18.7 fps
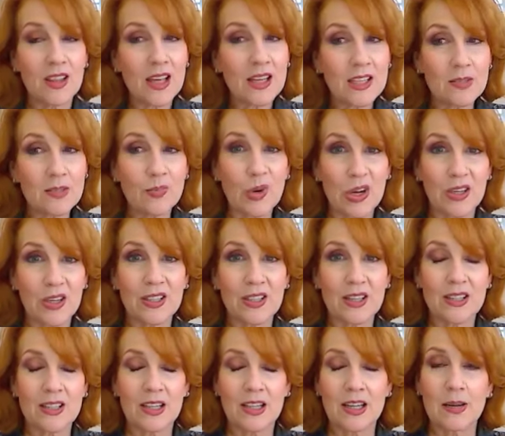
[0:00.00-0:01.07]
that's a product I
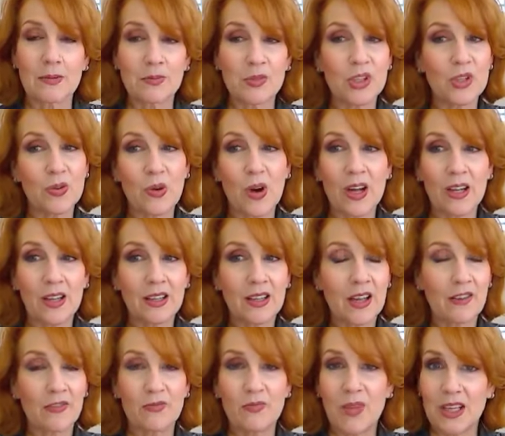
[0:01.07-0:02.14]
succumb to. I
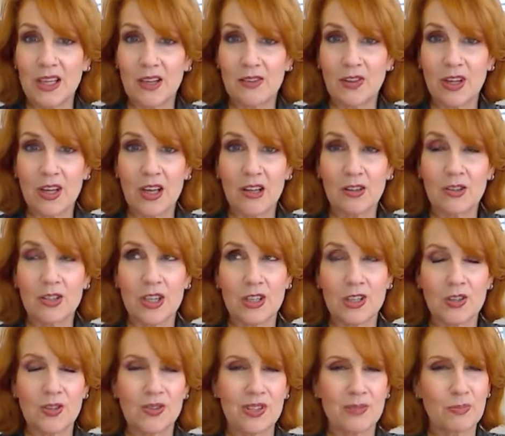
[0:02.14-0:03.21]
have many of the color
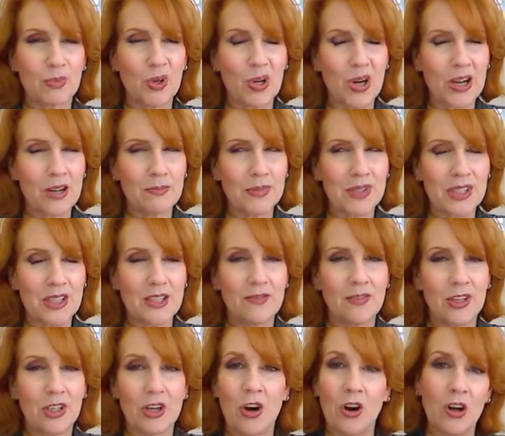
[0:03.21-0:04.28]
tattoos, perhaps
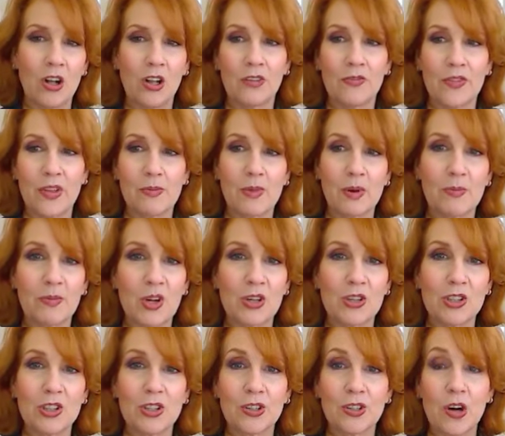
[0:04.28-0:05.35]
even all of them. I'm
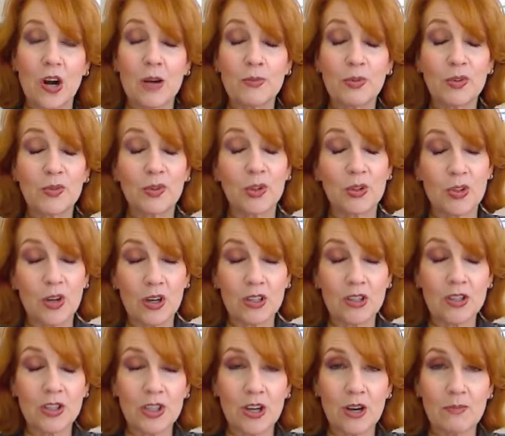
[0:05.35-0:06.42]
not sure. I prefer not
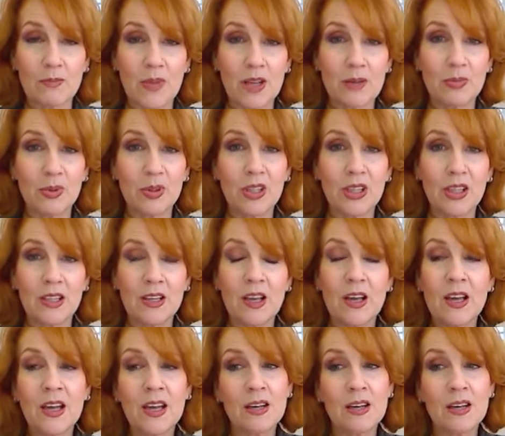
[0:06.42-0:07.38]
to shop Maybelline.